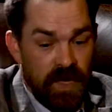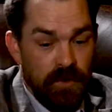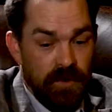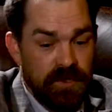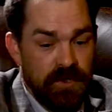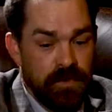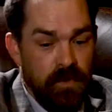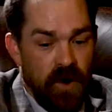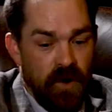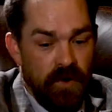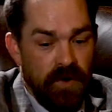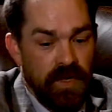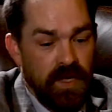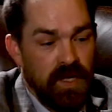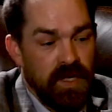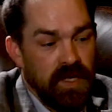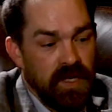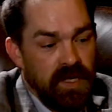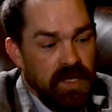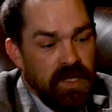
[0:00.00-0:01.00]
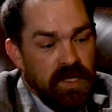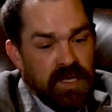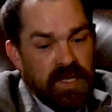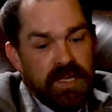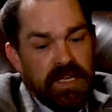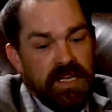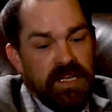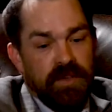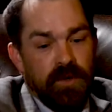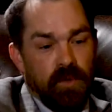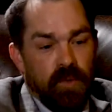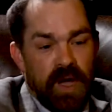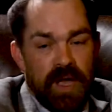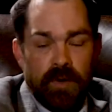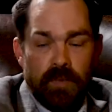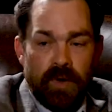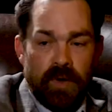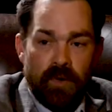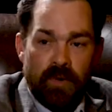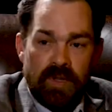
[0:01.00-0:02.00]
smart. Either way,
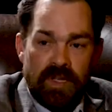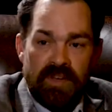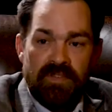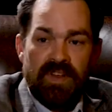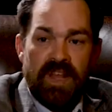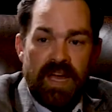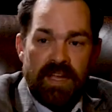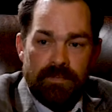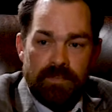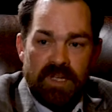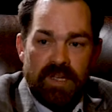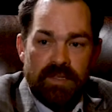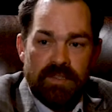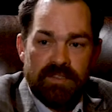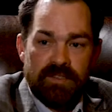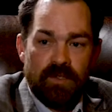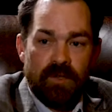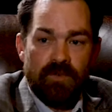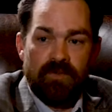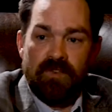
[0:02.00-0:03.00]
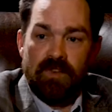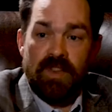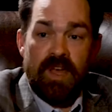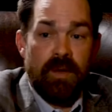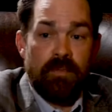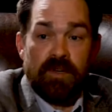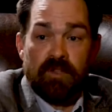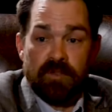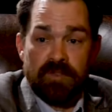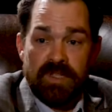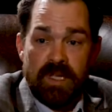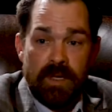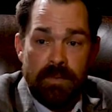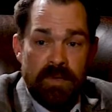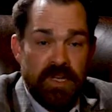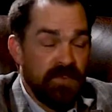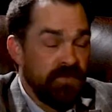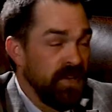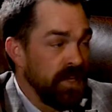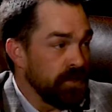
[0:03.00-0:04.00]
we were leaving that place. So for them, it was going to
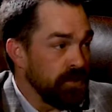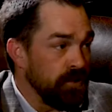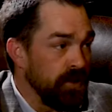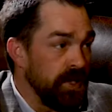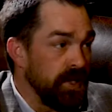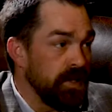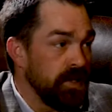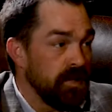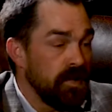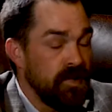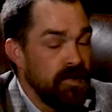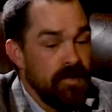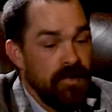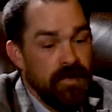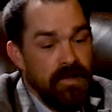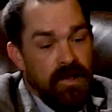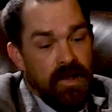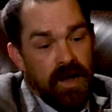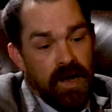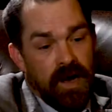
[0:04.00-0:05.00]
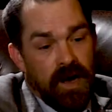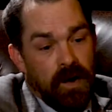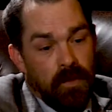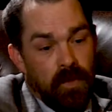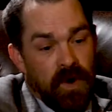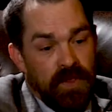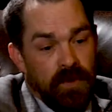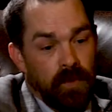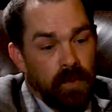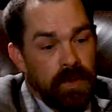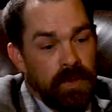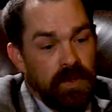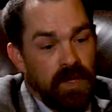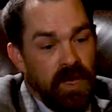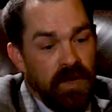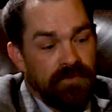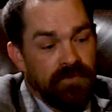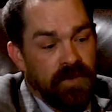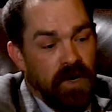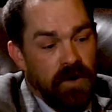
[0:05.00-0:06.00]
be a victory. Whether we
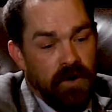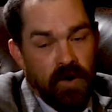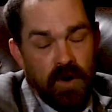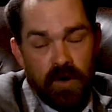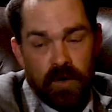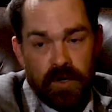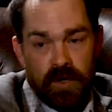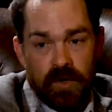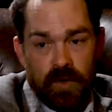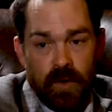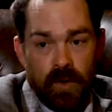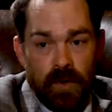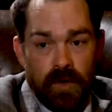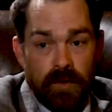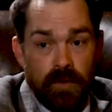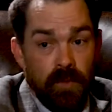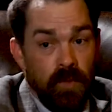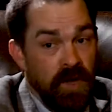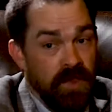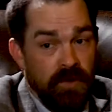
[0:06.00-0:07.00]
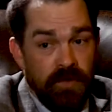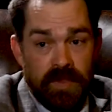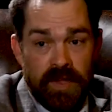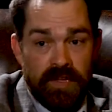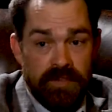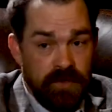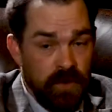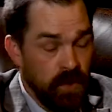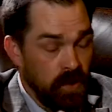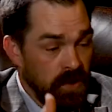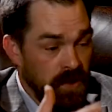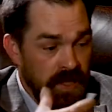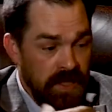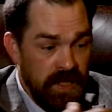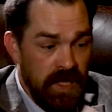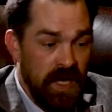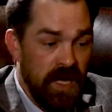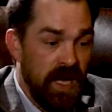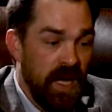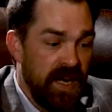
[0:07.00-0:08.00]
left on our own accord, whether they totally
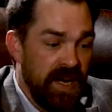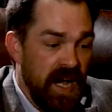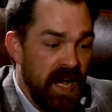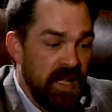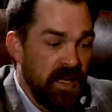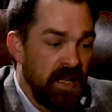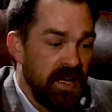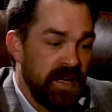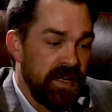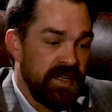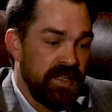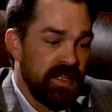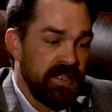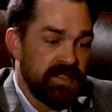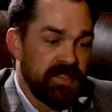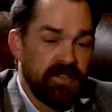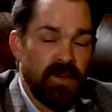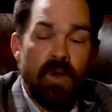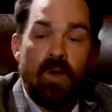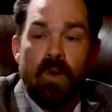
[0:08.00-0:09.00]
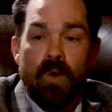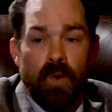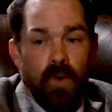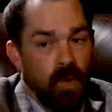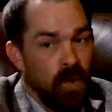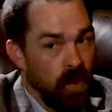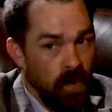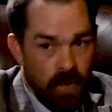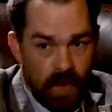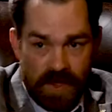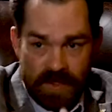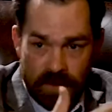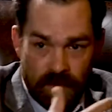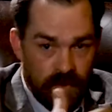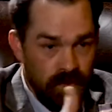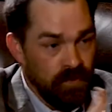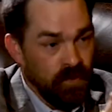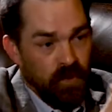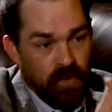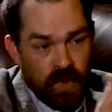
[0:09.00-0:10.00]
annihilated us, or
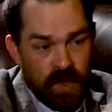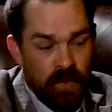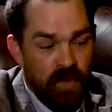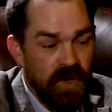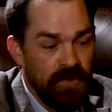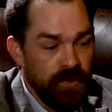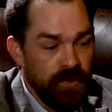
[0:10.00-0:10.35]
whether we went